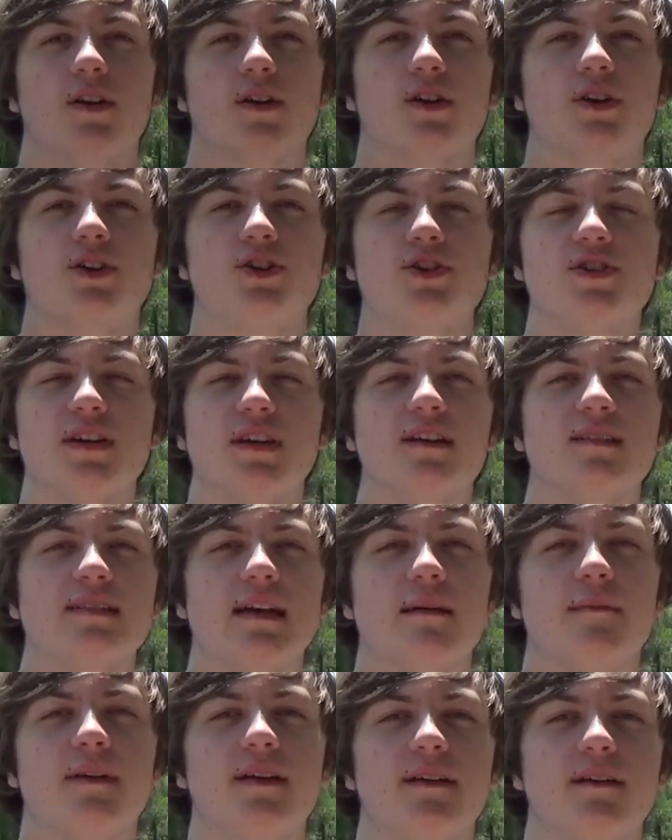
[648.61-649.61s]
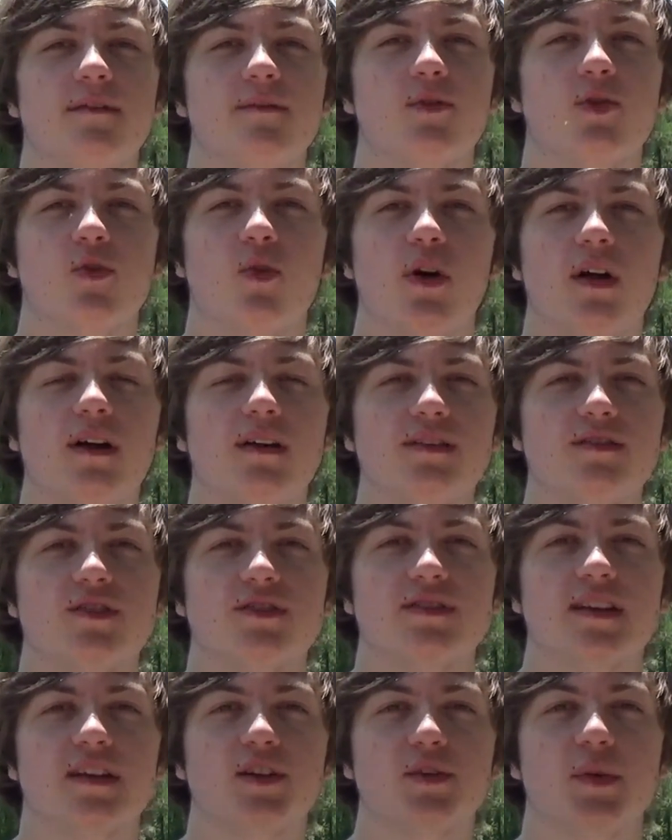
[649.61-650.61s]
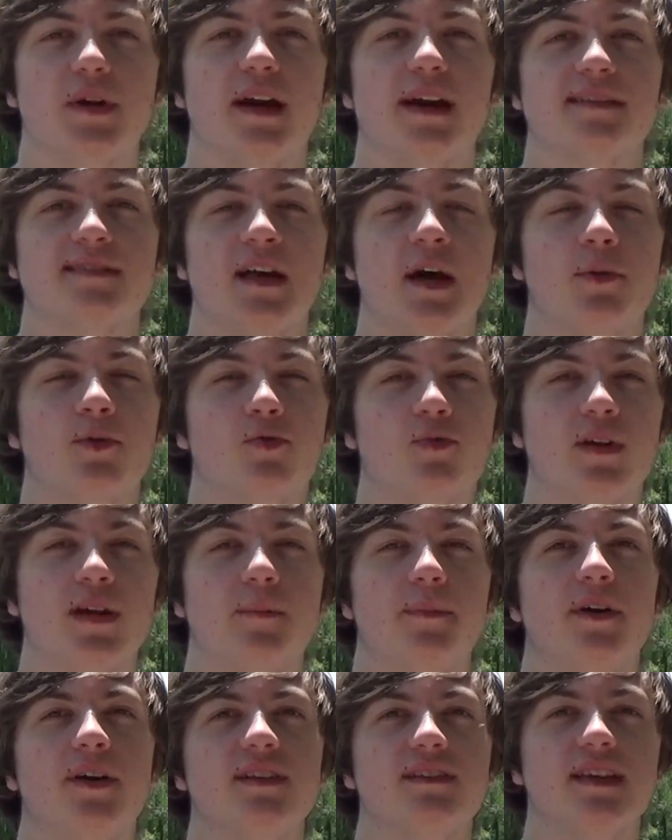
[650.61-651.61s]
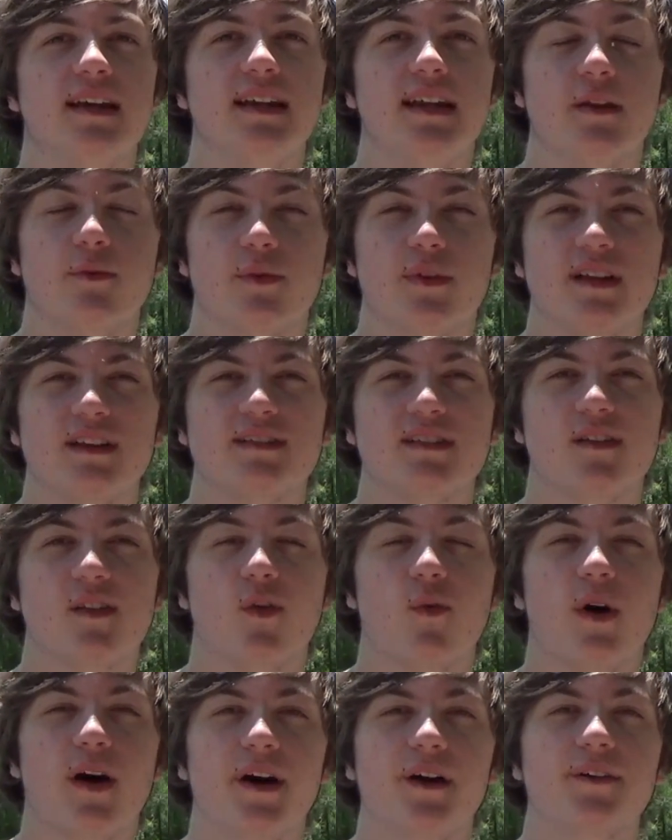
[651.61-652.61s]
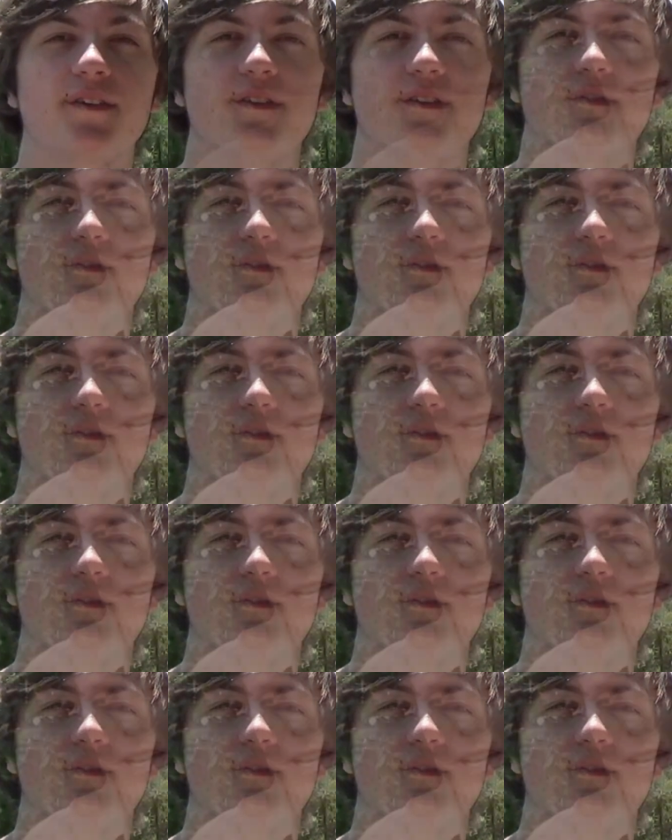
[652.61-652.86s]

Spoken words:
Could you tell us how many koalas your sanctuary has helped rehabilitate and release to the wild?